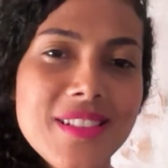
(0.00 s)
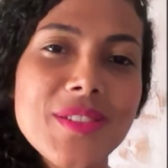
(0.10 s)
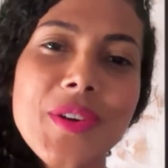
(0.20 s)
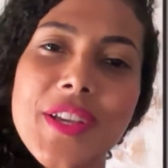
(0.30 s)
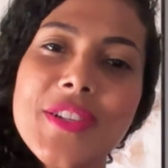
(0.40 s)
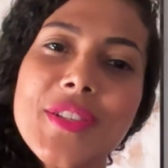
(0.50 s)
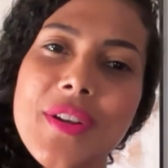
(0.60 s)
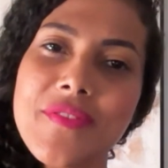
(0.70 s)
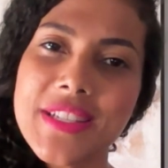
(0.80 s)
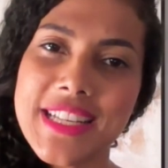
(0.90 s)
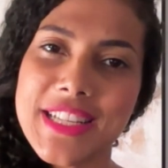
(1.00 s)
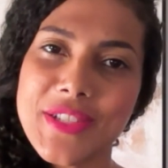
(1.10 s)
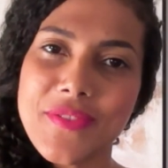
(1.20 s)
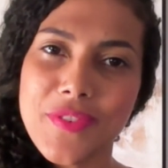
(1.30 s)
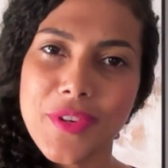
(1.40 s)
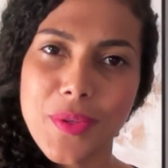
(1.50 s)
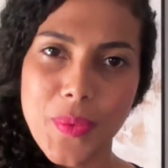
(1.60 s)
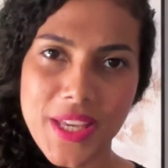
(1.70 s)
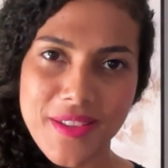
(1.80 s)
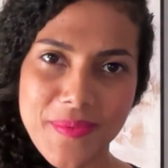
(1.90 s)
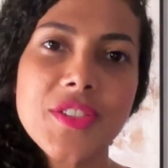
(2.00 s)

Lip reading: So here's your invitation for the week.